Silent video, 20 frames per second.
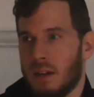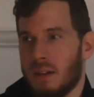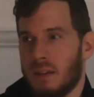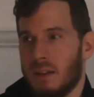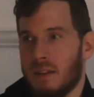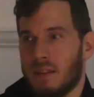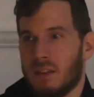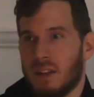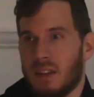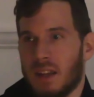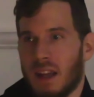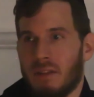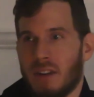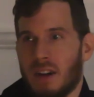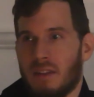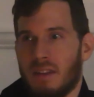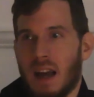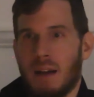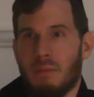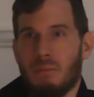This could never
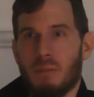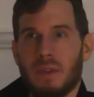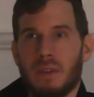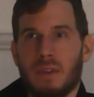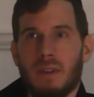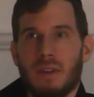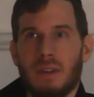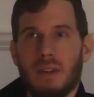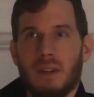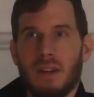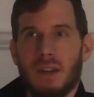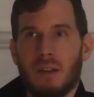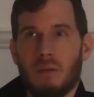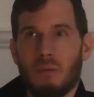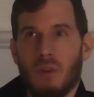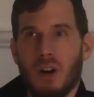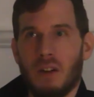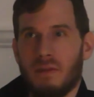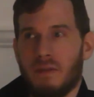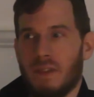have happened in
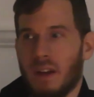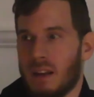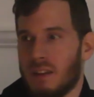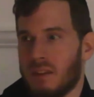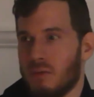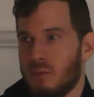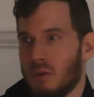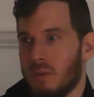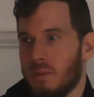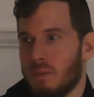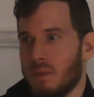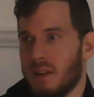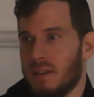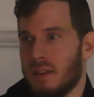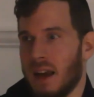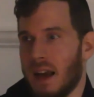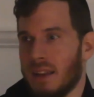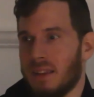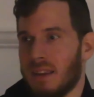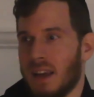one fell swoop. This
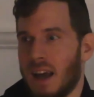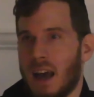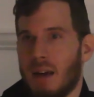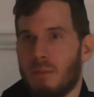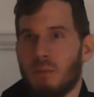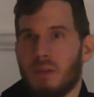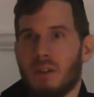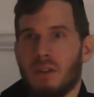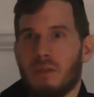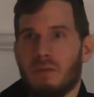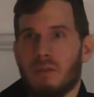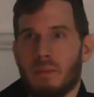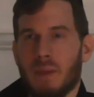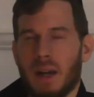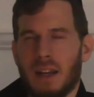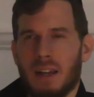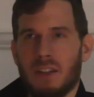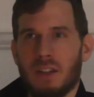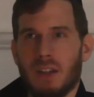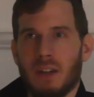had to happen over
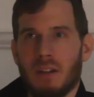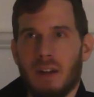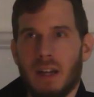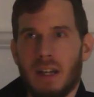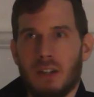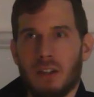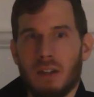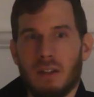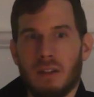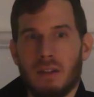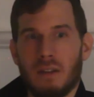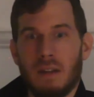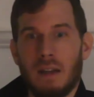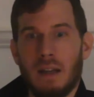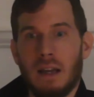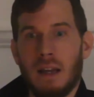many generations.